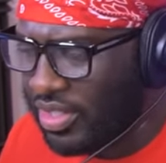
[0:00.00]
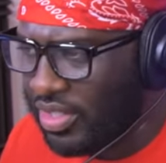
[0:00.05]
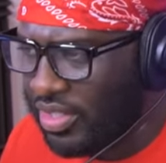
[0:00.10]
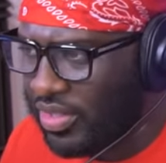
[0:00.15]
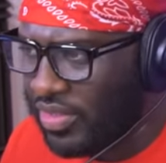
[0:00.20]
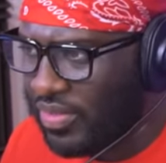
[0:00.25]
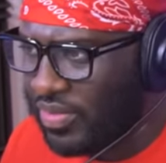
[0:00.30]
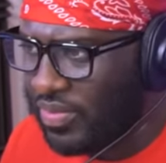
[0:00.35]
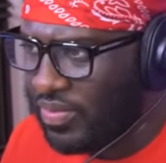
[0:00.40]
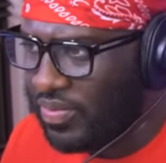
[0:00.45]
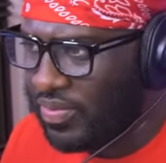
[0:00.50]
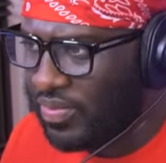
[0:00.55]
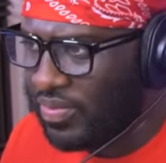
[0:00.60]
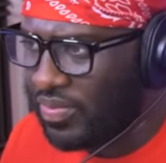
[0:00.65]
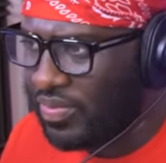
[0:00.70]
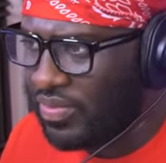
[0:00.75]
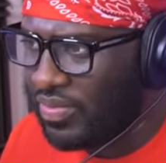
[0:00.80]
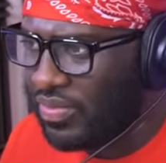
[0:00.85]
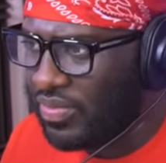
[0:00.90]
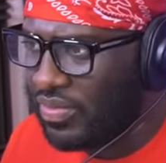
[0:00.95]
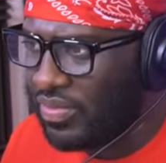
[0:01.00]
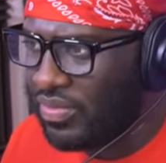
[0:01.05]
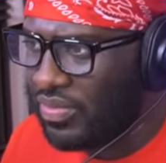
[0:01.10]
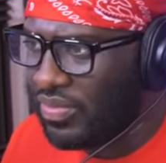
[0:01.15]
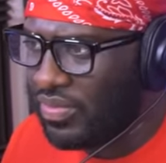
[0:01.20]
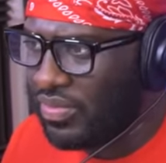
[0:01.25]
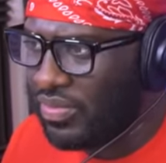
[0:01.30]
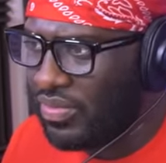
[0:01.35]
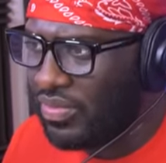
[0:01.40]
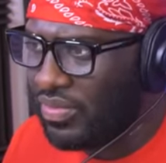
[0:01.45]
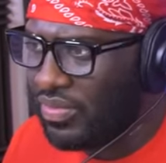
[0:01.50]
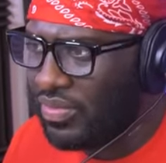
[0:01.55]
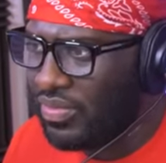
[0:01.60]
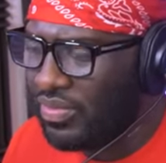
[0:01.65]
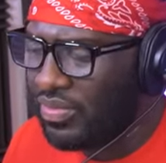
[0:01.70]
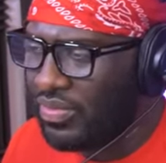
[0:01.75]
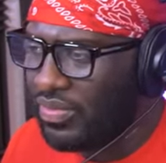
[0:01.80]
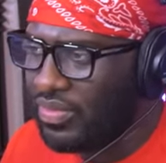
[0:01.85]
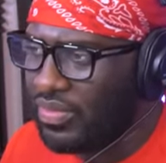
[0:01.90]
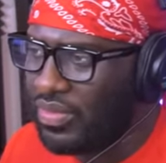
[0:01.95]

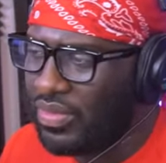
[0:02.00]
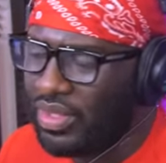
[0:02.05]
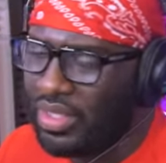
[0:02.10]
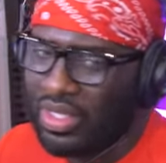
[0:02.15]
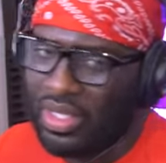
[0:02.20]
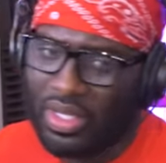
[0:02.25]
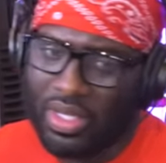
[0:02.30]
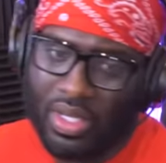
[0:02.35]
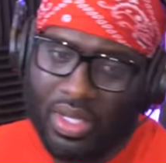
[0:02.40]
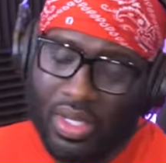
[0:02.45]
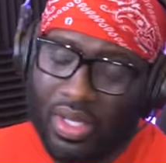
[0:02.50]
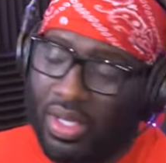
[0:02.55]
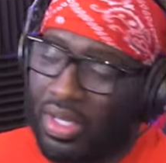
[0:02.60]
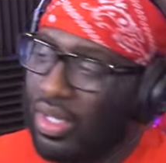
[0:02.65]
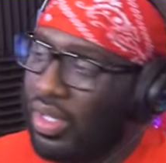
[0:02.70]
This person isn't speaking.